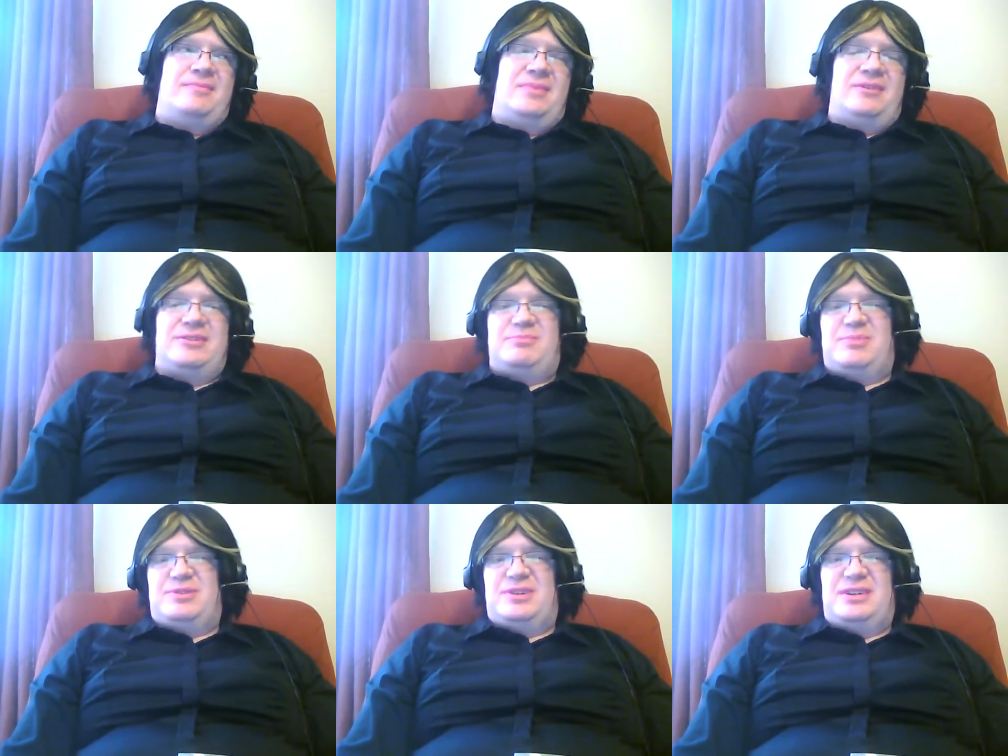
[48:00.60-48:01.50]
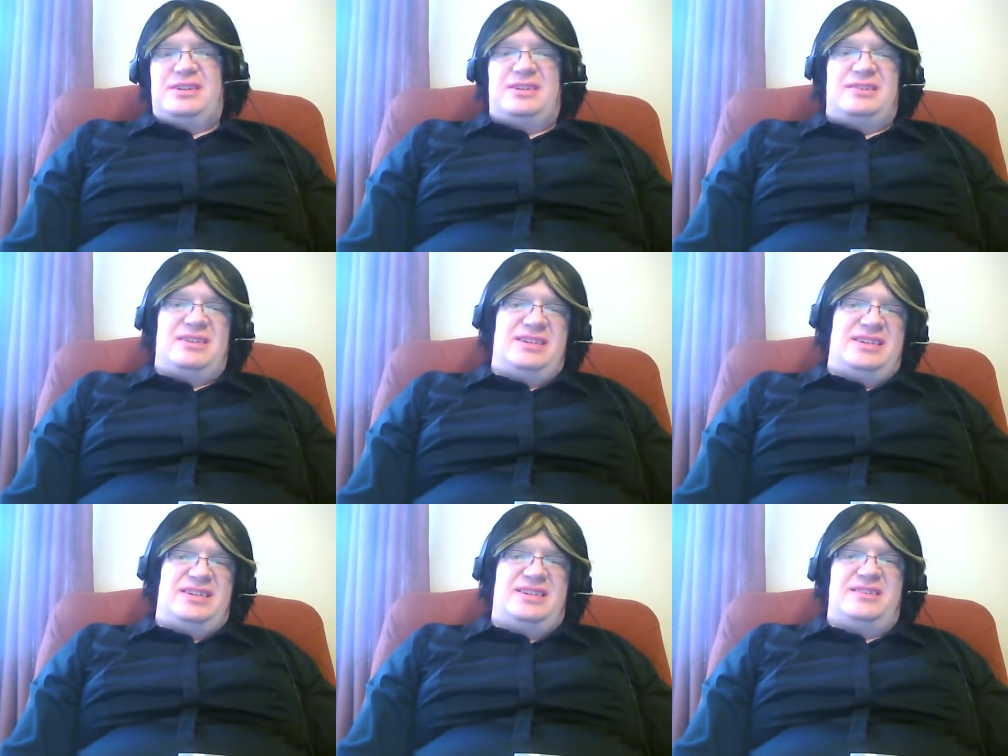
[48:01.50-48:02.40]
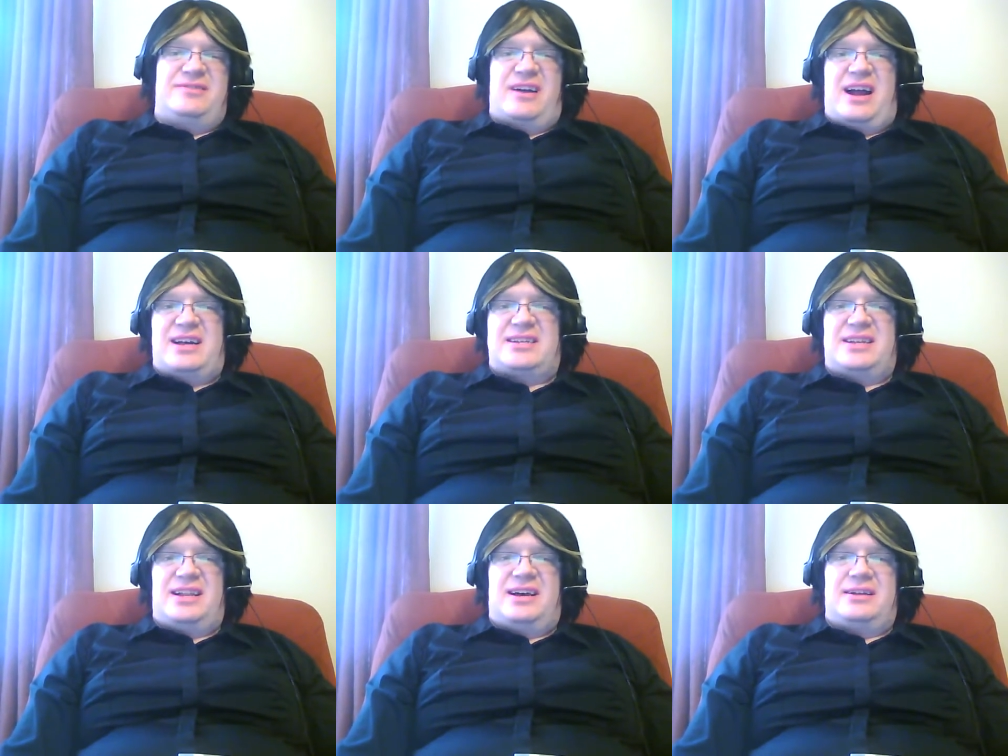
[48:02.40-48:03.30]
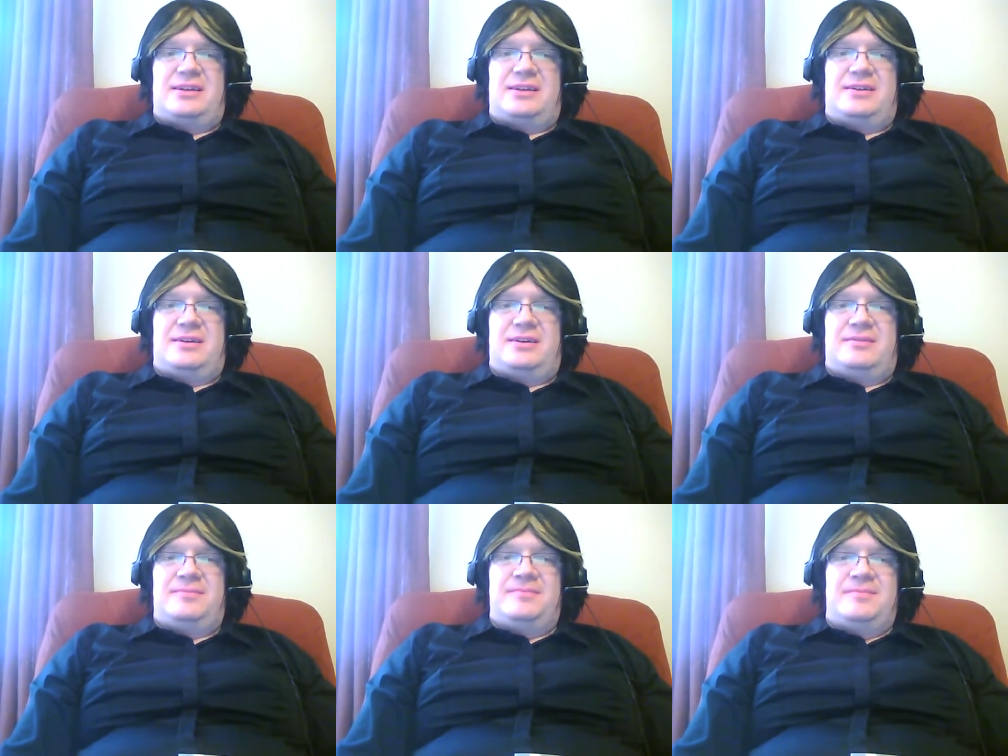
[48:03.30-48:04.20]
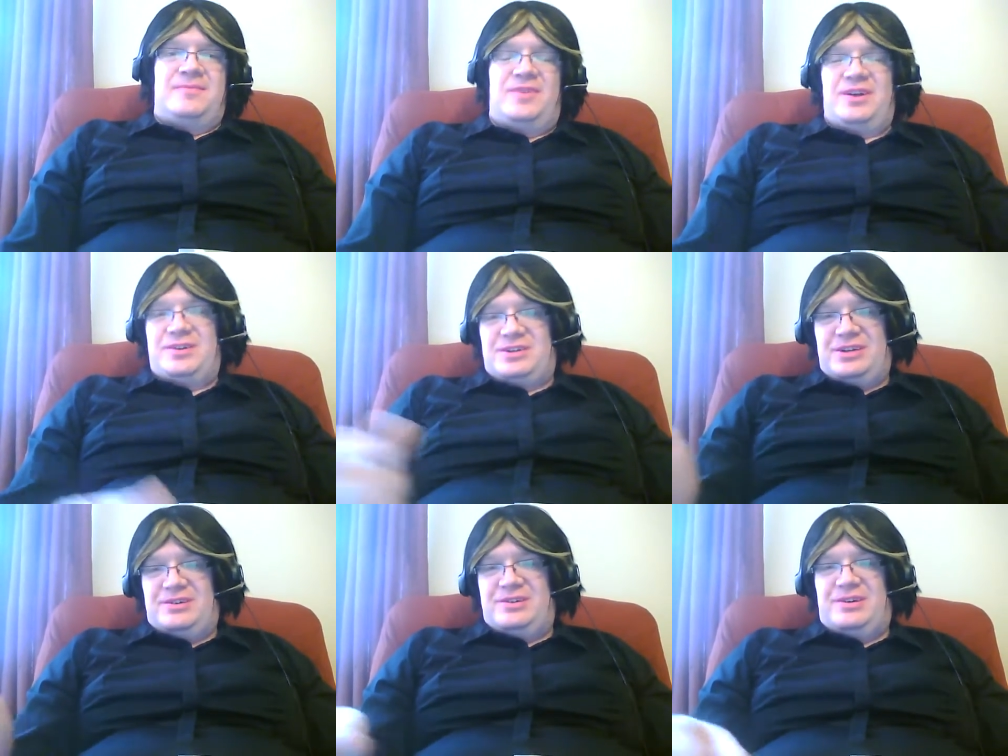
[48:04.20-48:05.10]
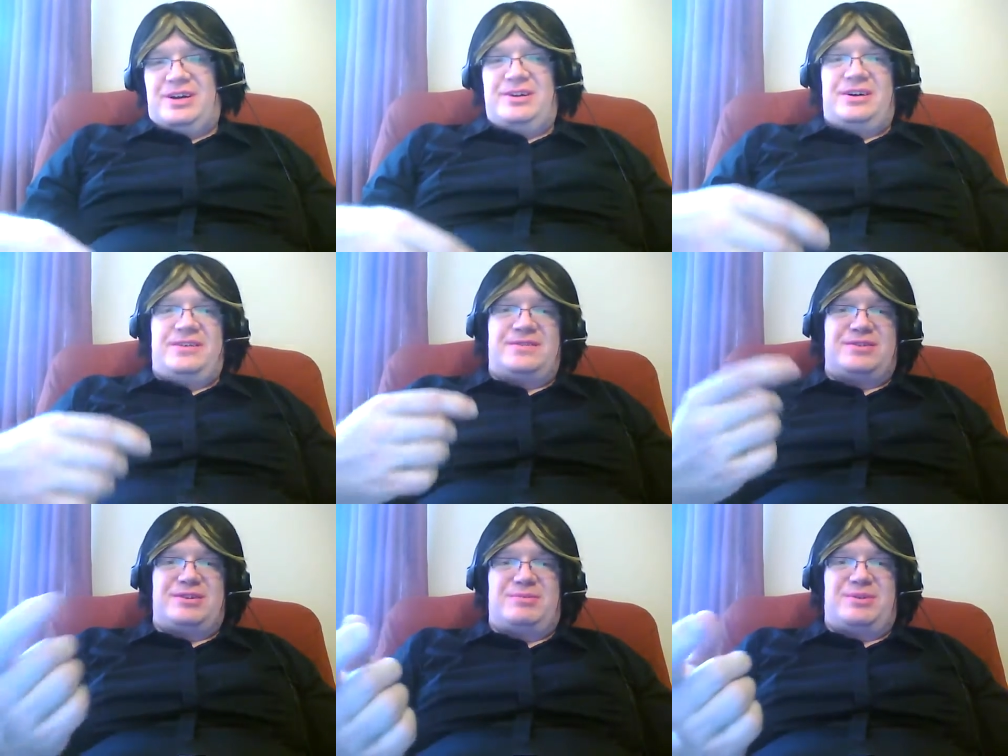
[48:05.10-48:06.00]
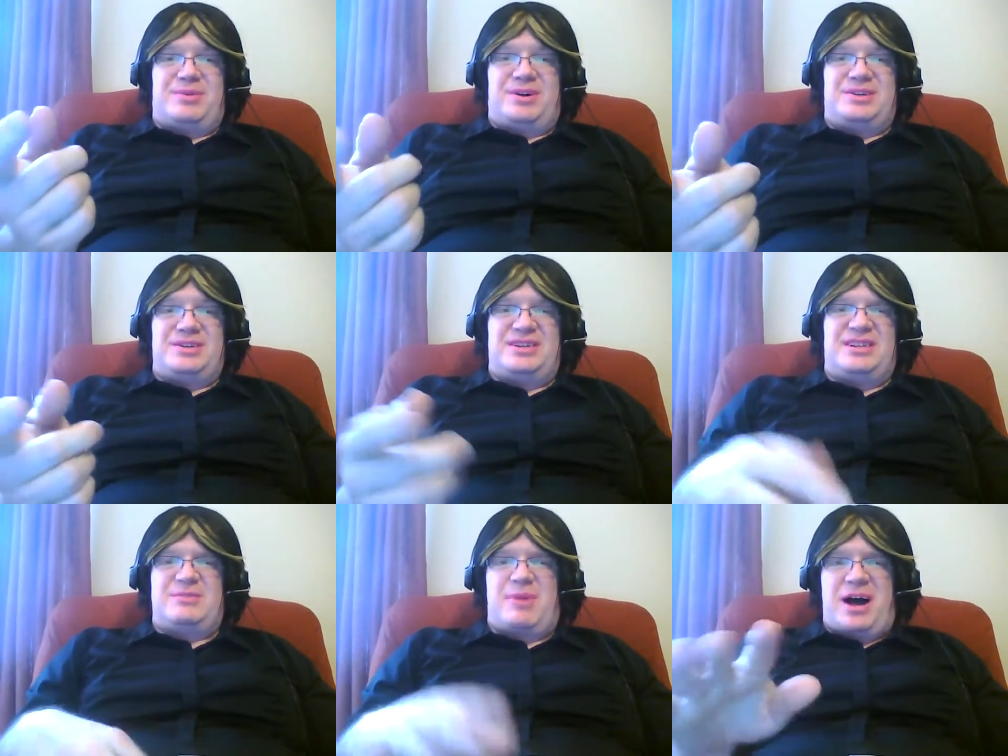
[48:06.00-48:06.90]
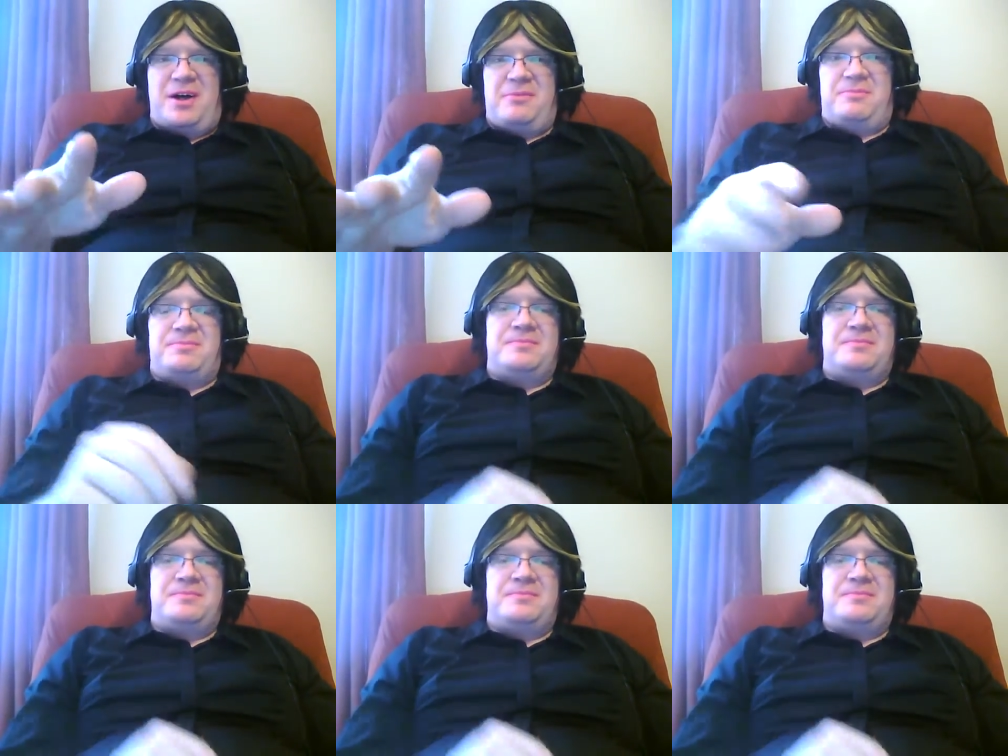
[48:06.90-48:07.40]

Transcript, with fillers: I was bullied and teased and harassed a lot because, uh, for those that don't know, I do have cerebral palsy. It's mild.